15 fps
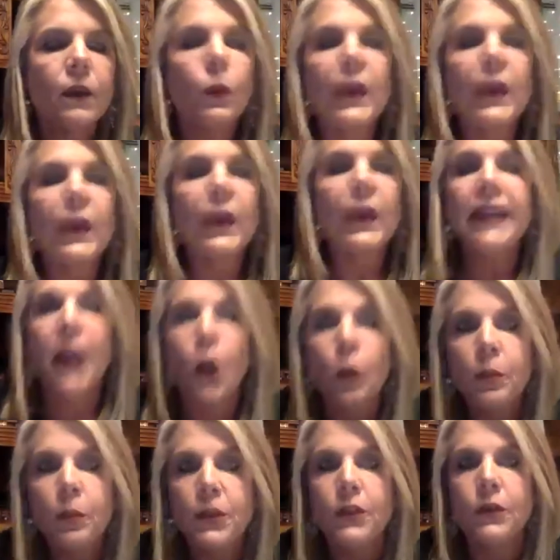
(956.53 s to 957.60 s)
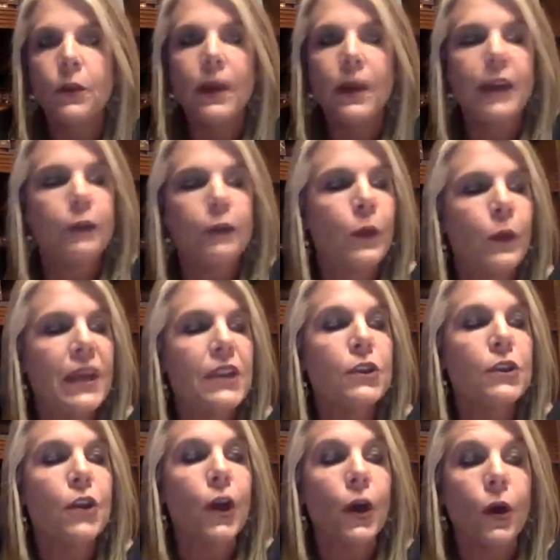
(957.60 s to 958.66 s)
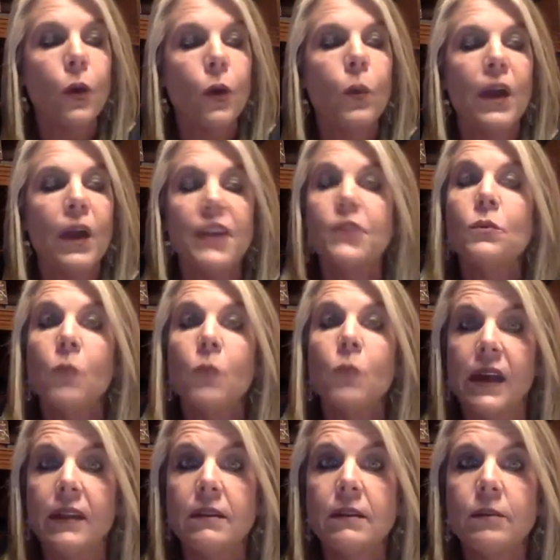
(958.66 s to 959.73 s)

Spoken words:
We can help you if we know what you want,